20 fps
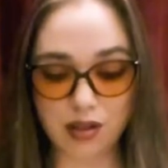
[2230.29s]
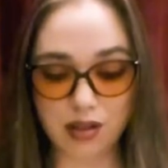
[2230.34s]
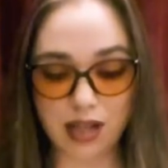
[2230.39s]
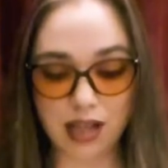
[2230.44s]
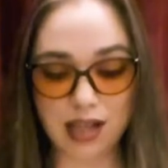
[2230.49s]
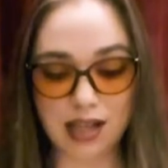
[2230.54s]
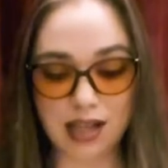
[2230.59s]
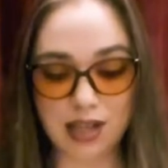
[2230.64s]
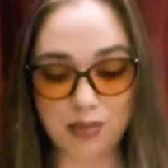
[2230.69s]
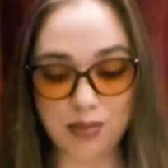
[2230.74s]

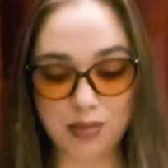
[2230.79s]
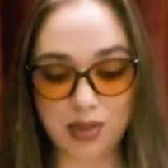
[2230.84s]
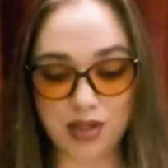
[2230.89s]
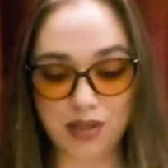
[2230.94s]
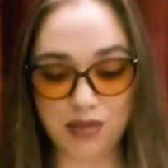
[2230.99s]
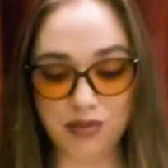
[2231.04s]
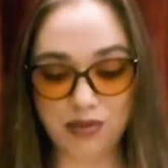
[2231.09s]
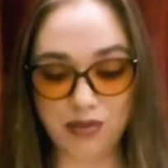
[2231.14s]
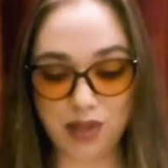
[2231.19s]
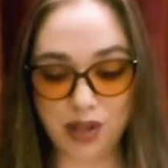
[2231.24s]
It had been
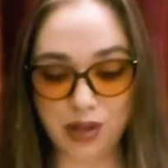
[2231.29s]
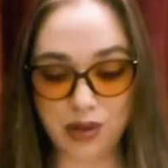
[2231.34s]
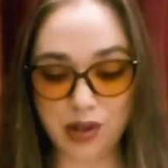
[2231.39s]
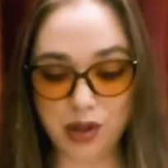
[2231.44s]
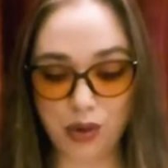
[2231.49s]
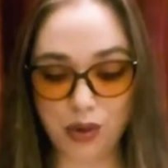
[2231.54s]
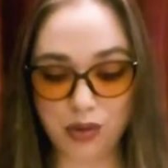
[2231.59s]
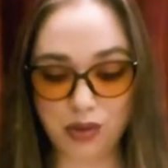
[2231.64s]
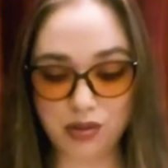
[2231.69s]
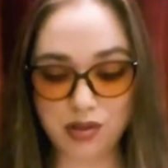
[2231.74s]
a very
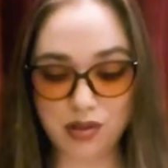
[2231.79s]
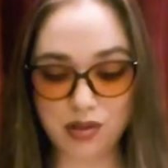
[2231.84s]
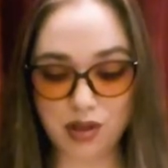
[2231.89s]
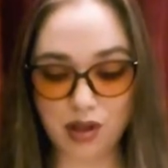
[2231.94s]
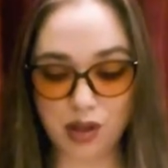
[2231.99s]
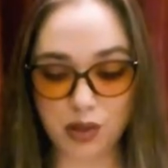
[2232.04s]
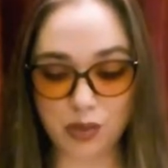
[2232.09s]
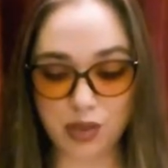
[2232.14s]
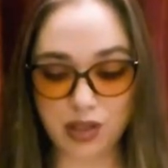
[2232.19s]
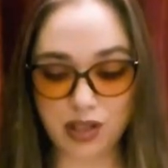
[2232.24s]
old
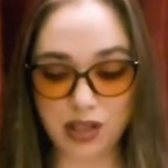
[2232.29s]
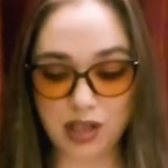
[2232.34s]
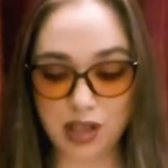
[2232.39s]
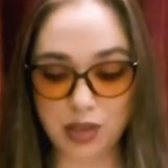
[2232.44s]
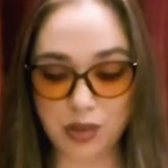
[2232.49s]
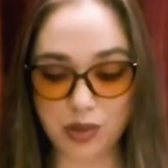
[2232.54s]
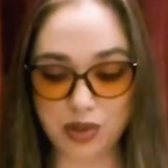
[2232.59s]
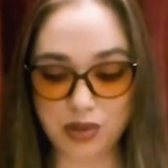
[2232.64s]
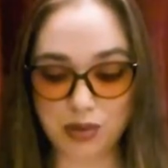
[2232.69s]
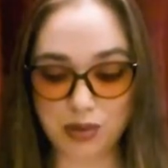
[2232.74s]
song when he
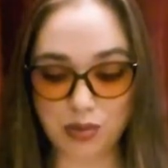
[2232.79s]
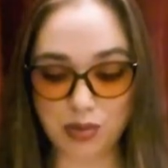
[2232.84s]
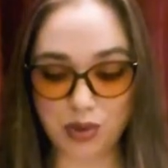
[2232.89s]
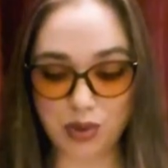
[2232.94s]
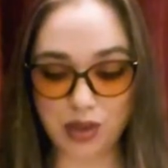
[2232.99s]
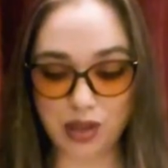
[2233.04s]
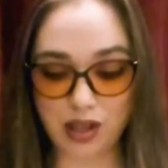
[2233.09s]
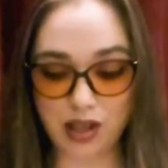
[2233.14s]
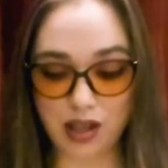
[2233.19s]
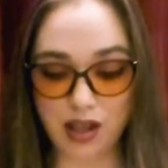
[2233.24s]
was a
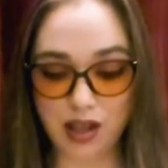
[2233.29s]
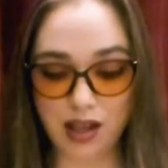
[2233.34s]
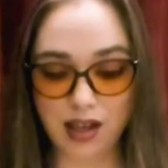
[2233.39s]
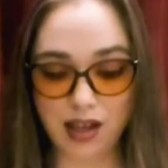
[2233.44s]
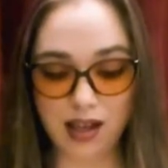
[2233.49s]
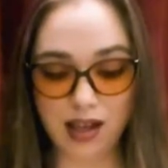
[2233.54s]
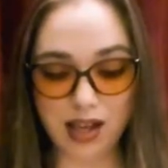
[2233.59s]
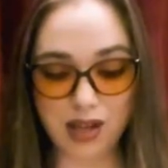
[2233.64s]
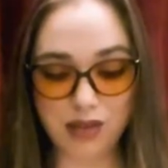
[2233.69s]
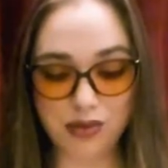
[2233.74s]
boy,
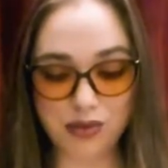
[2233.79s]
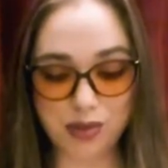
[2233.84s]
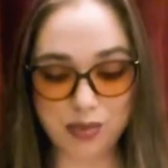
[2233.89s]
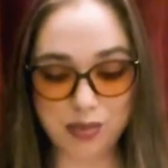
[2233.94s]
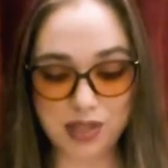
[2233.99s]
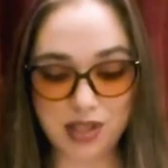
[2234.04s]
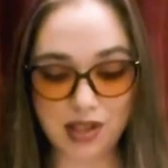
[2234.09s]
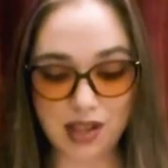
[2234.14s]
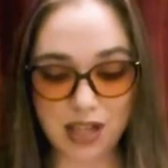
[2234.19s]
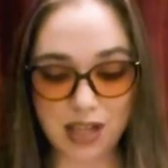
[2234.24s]
and from
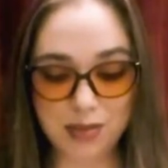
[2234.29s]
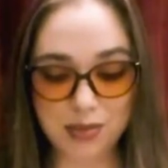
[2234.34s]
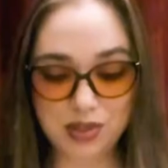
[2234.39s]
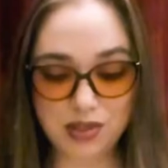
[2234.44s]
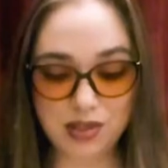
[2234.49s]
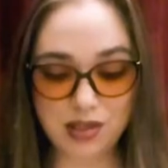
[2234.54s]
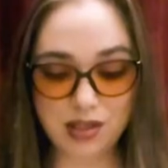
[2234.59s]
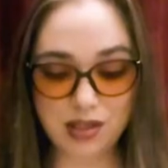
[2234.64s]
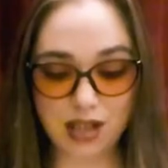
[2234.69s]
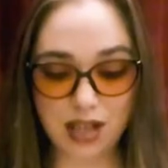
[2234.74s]
time to
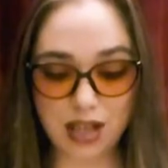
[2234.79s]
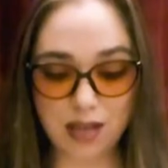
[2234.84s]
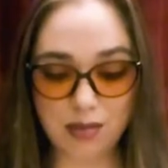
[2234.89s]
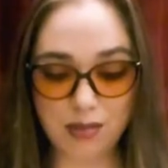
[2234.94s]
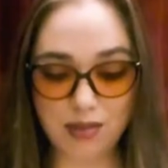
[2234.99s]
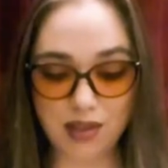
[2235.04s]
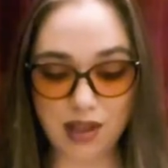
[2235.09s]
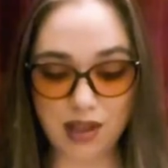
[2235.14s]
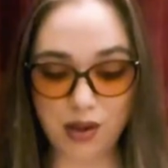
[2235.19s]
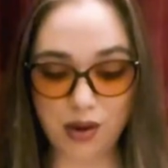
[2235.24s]

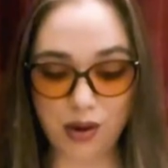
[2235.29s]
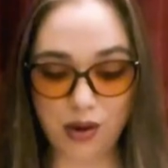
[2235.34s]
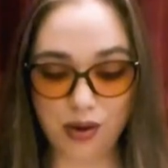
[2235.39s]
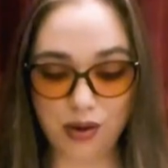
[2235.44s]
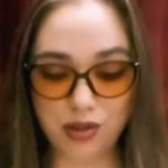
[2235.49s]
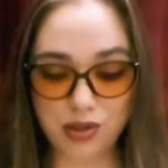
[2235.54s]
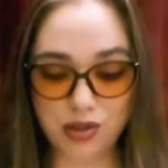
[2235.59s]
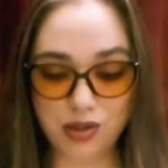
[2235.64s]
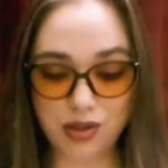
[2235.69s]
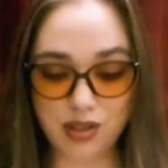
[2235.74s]
time they
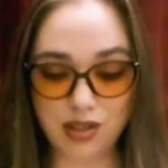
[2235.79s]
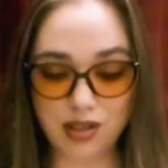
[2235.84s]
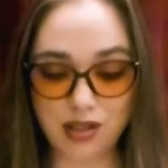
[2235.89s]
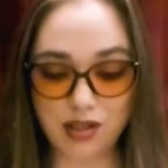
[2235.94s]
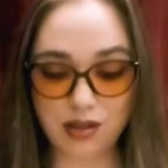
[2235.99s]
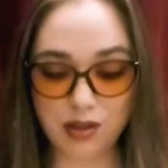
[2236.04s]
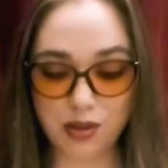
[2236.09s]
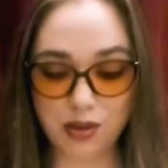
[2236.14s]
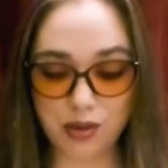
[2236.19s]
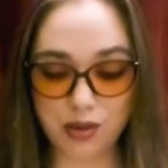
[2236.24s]
all joined
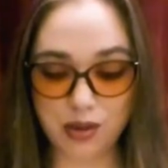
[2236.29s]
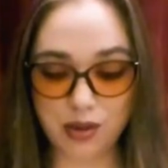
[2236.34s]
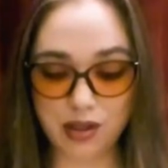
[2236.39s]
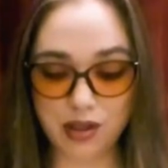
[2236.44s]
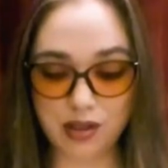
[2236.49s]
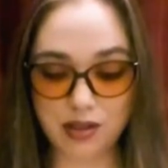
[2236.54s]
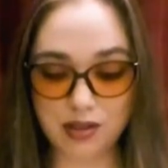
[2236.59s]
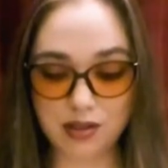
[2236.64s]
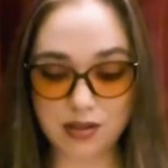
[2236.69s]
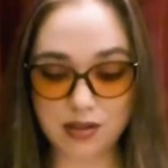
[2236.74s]
in the
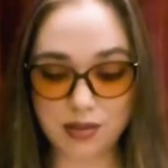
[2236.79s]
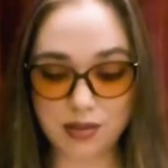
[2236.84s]
chorus.